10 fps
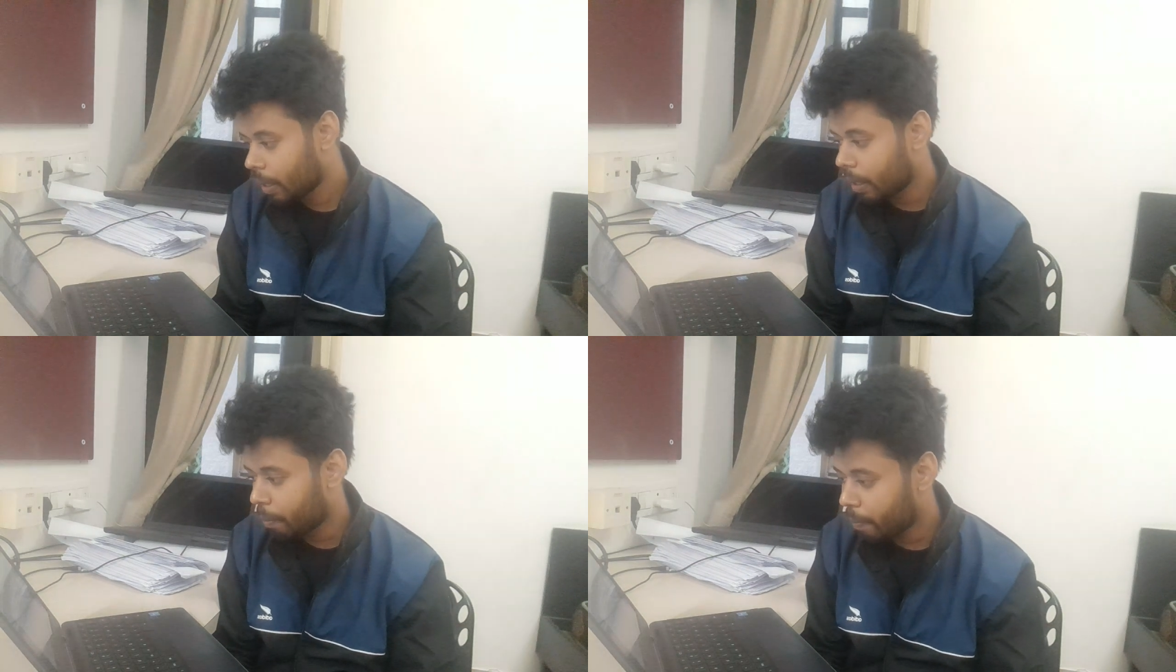
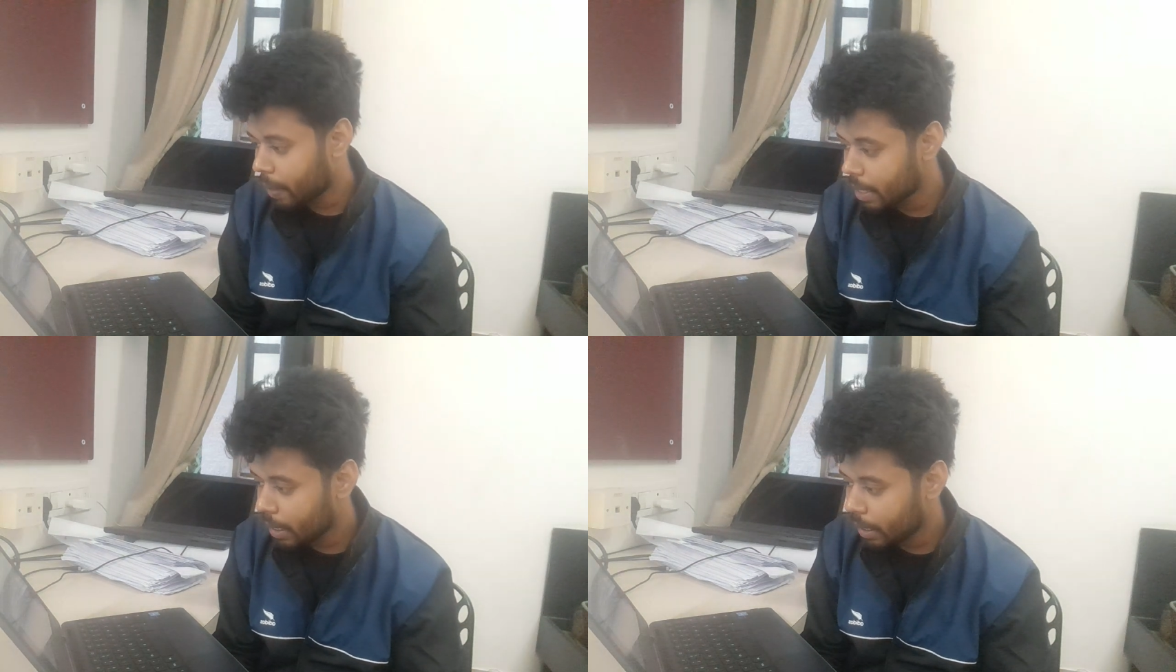
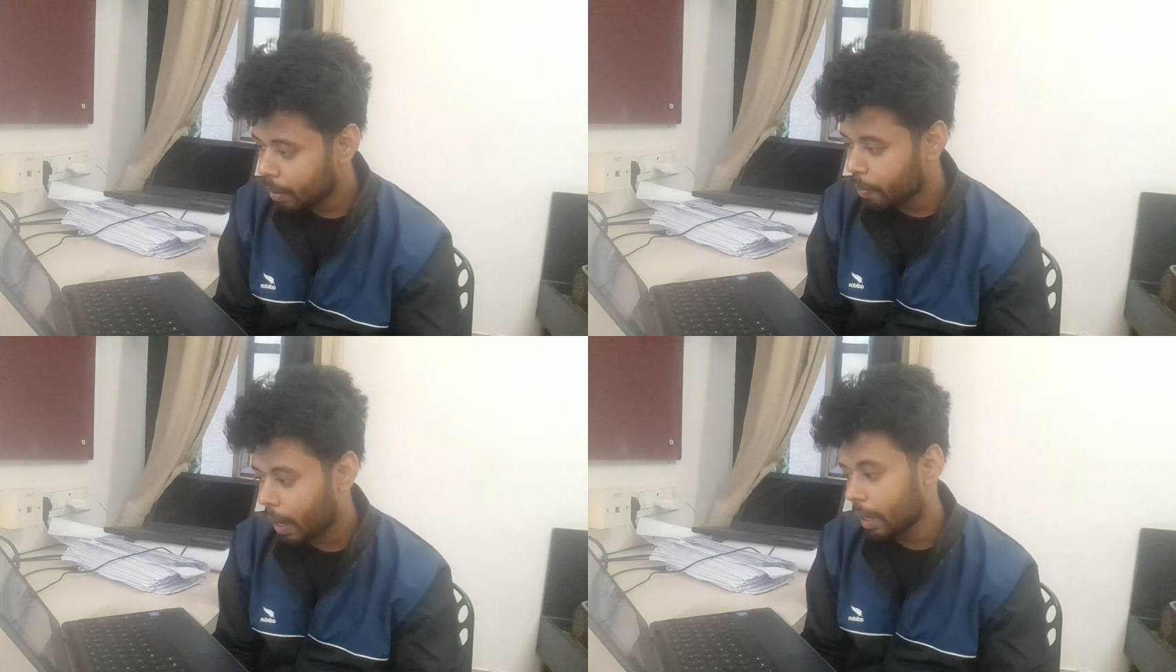
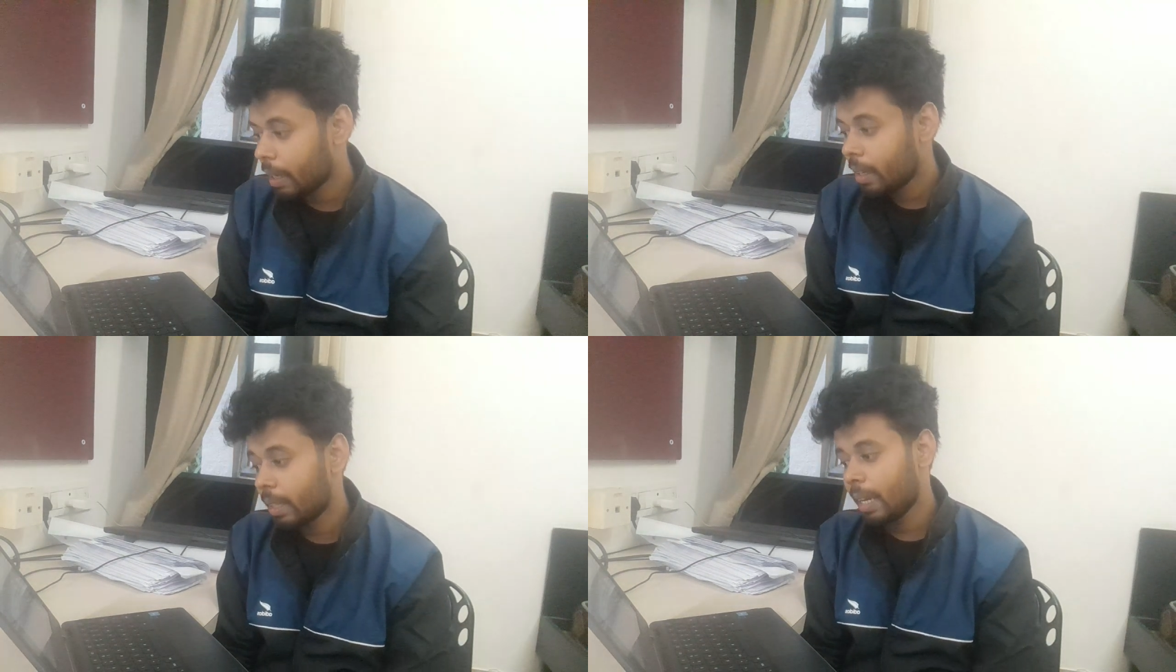represented by
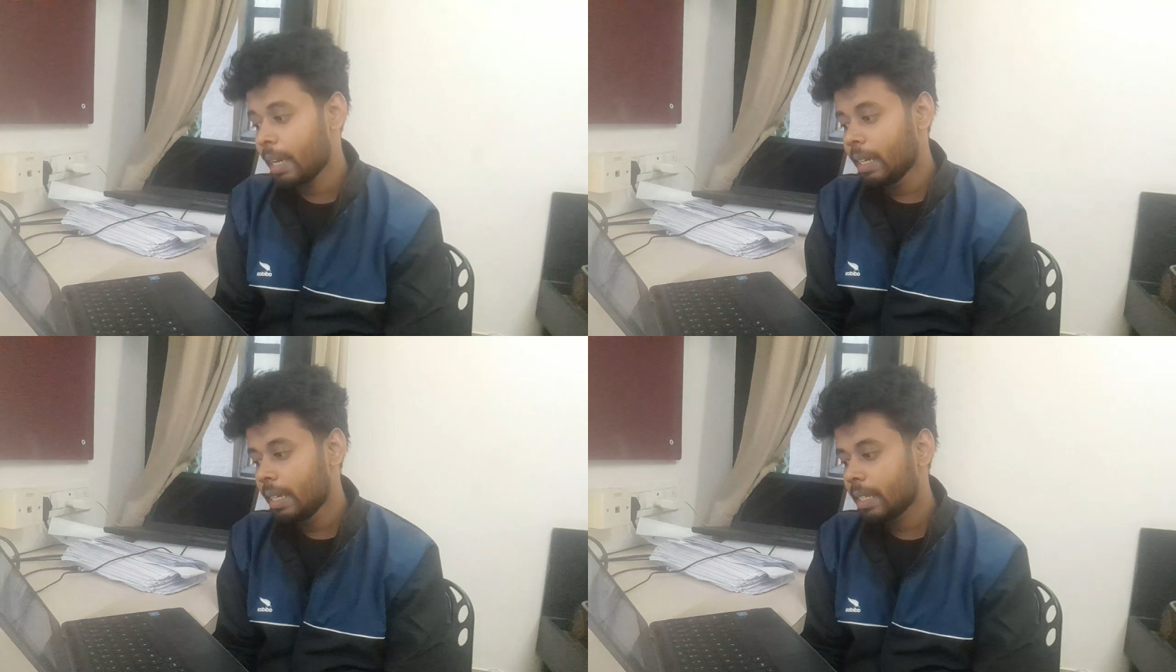the
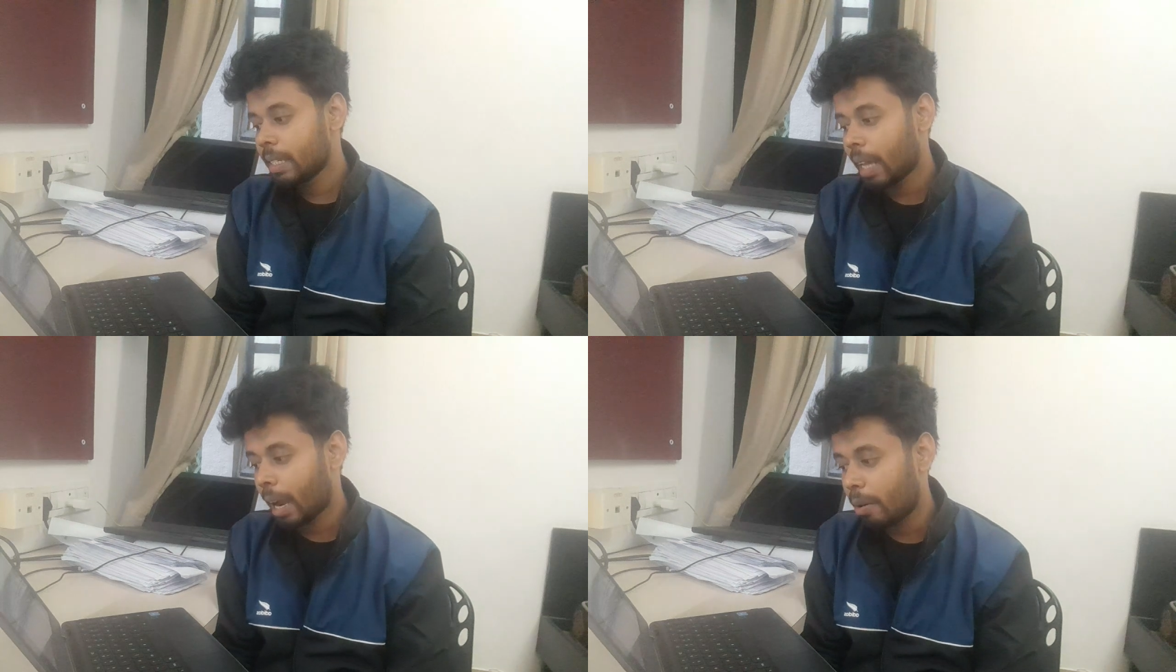English
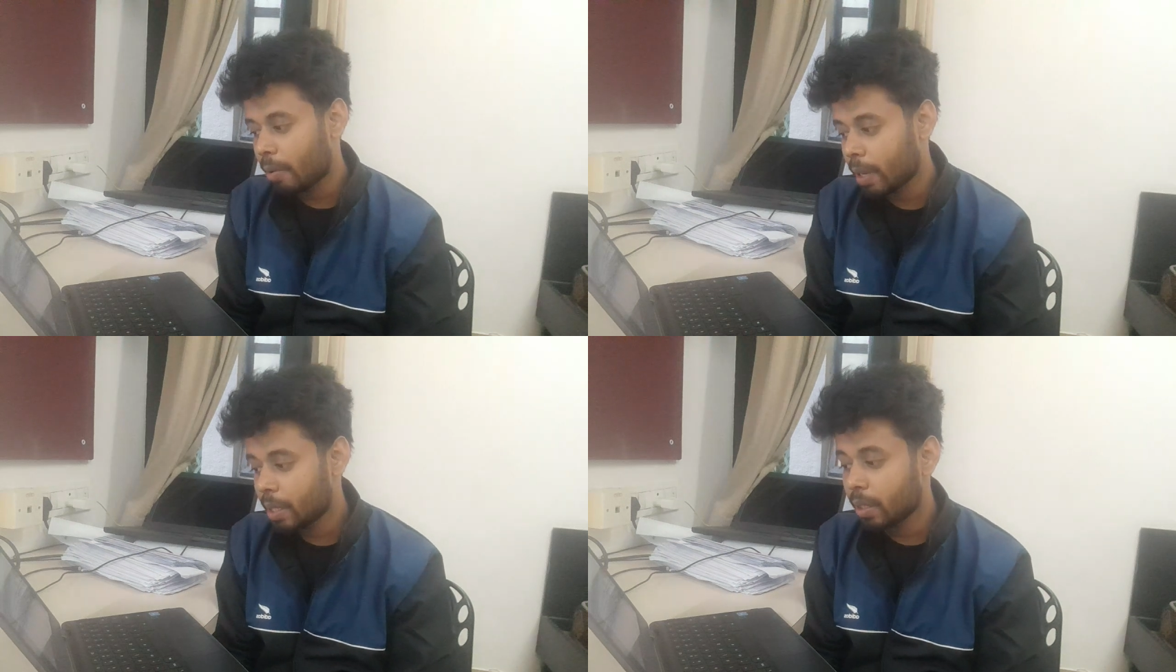
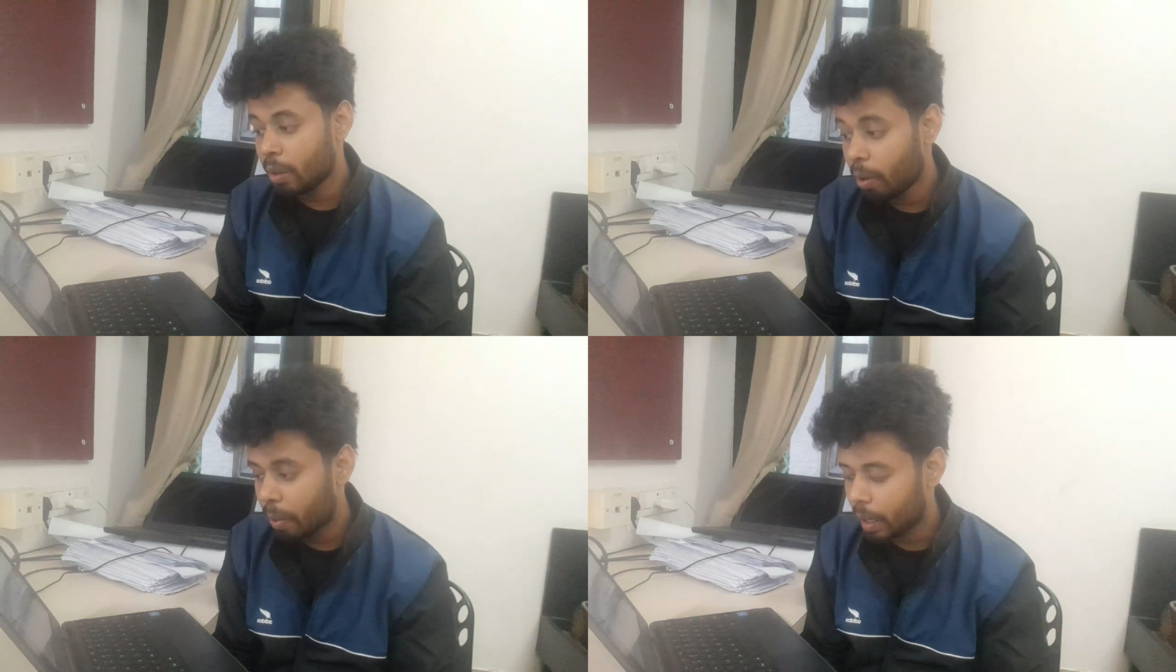language
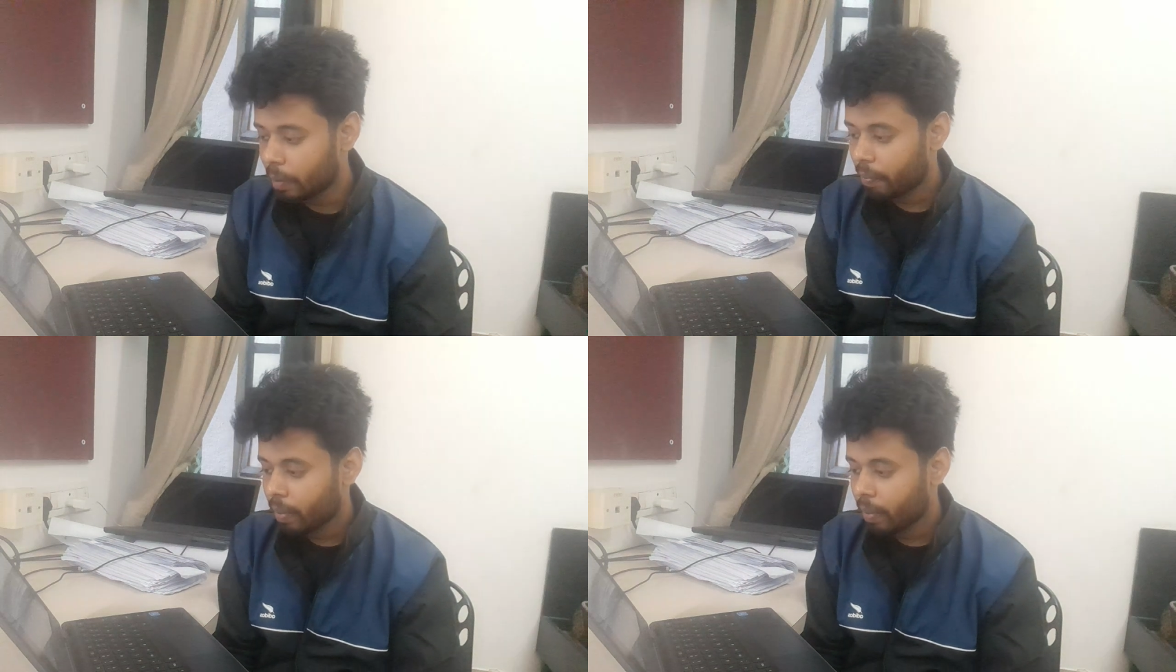globally.